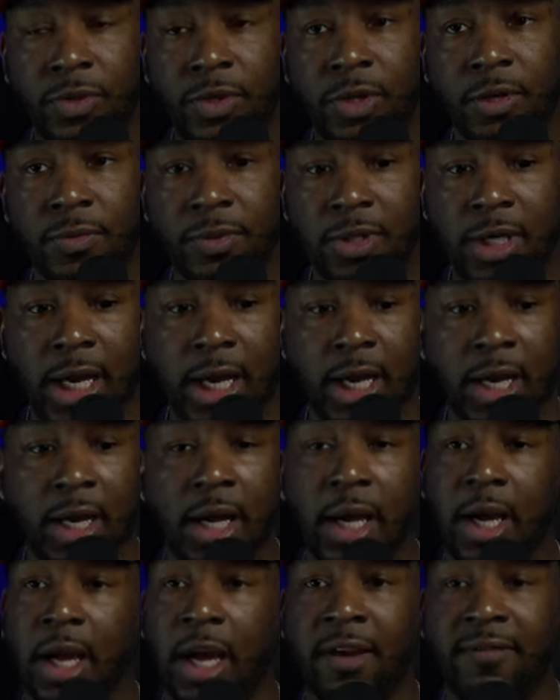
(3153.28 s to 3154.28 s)
you see what i'm
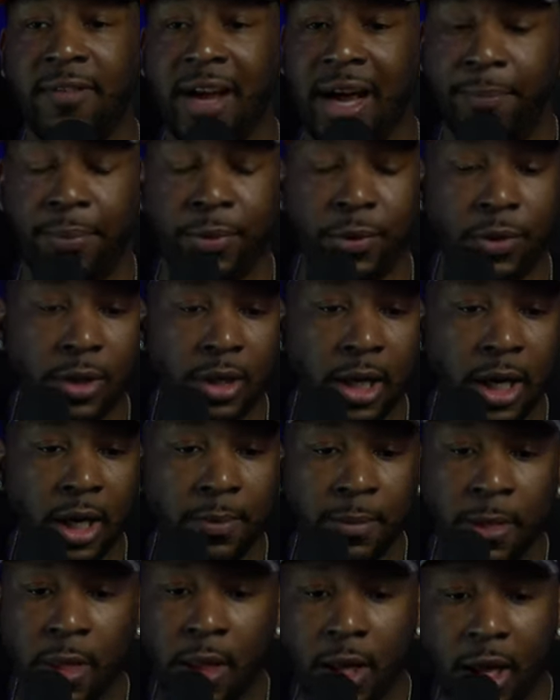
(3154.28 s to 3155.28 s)
saying if i
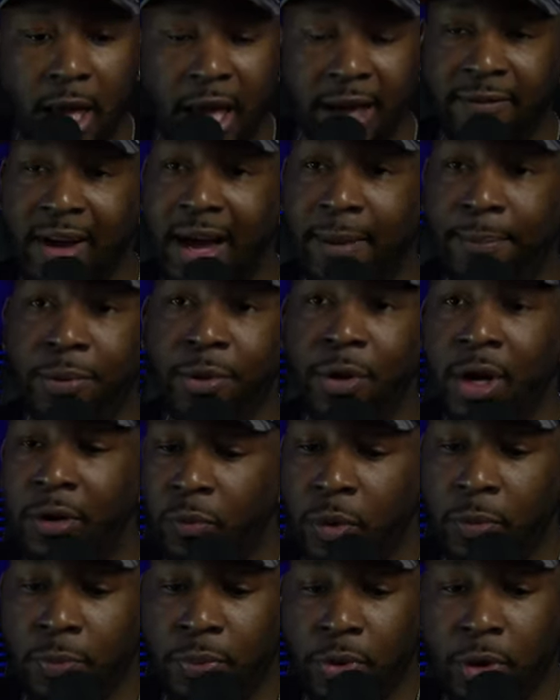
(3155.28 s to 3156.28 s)
pulled up if i
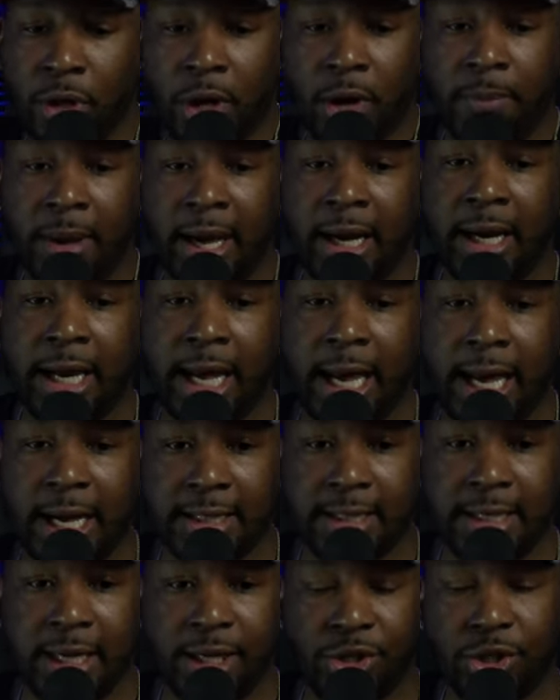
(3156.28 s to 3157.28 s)
pull if we pulled up at a
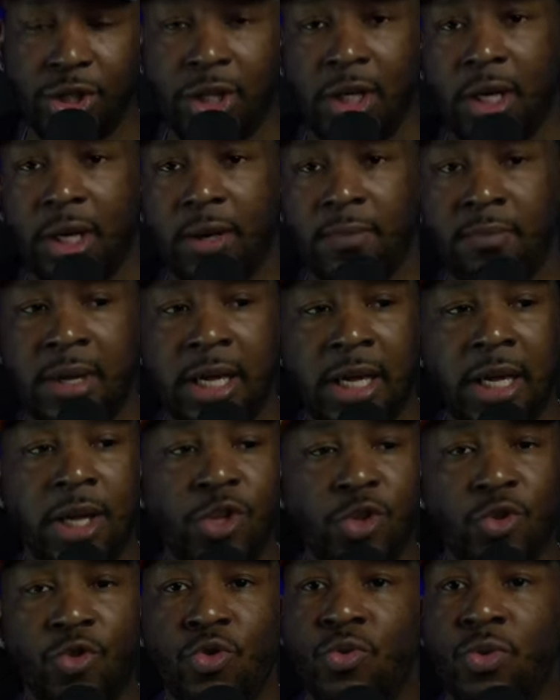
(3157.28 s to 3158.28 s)
gas station
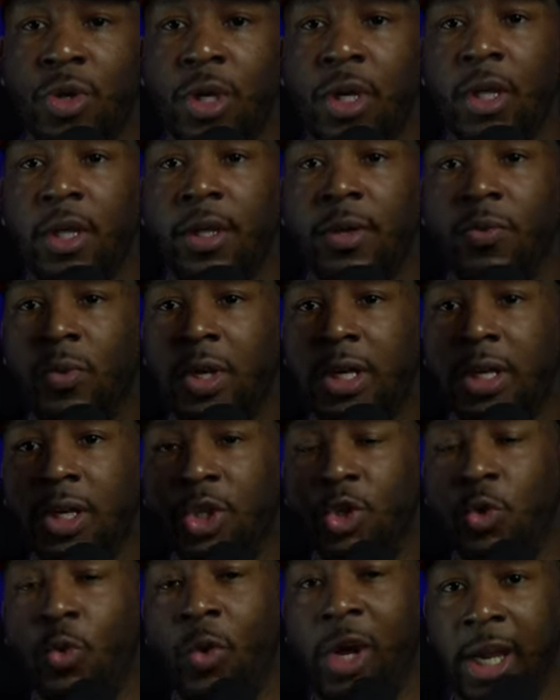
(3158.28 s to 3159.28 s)
me and you
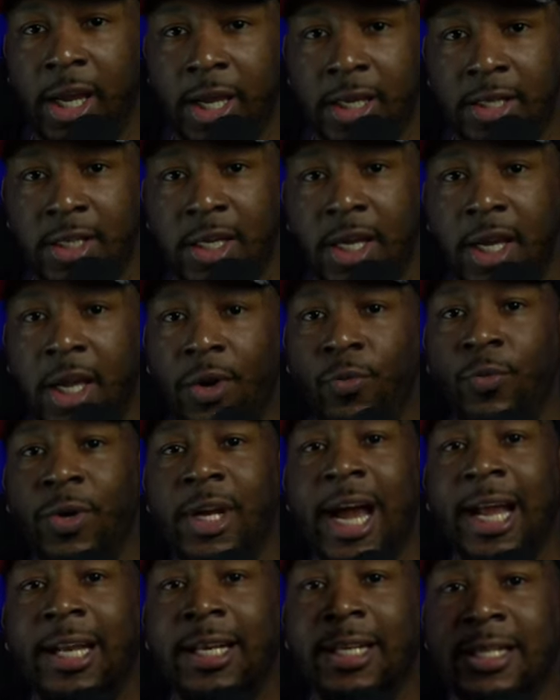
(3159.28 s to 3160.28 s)
we the twins.
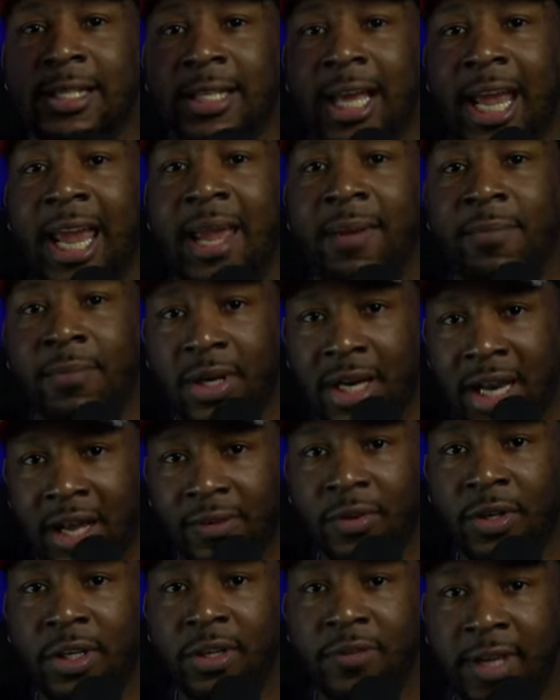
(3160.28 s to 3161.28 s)
We got the same
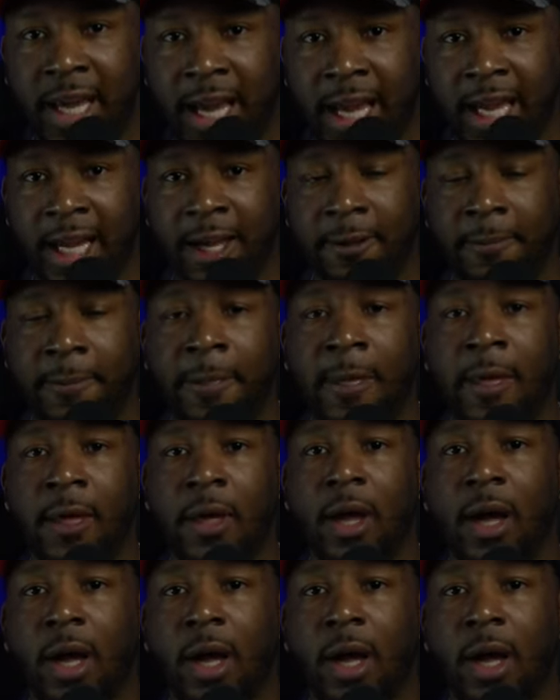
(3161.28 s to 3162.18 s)
level of game.